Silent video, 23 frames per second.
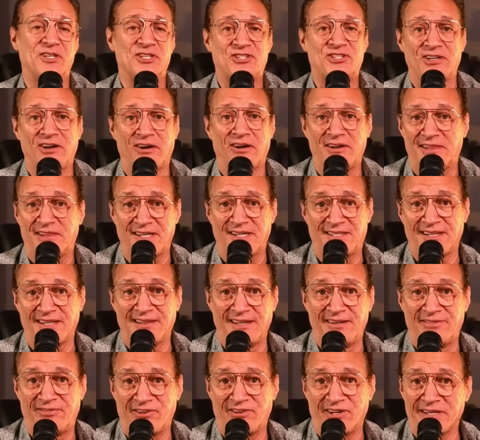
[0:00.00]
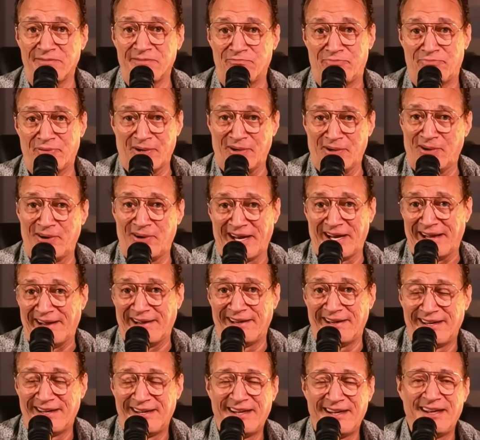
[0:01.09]
and so did the delivery
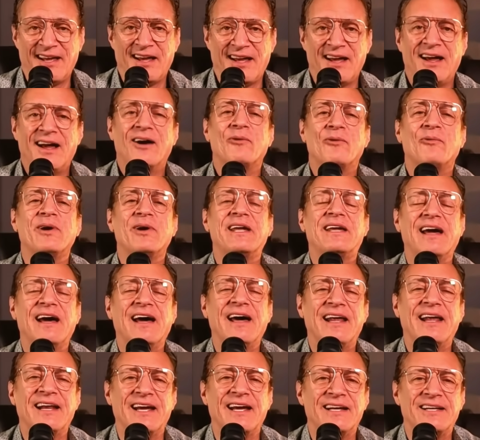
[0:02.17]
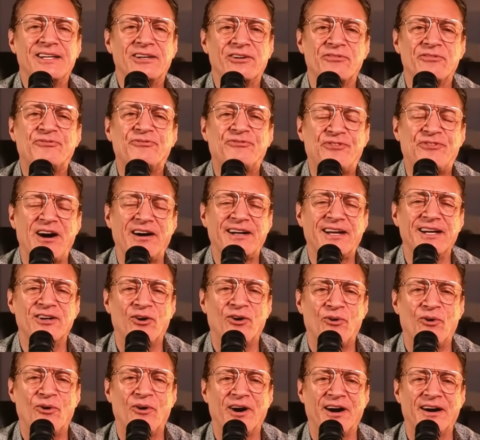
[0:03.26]
boy. We get it. You're a fucking whore.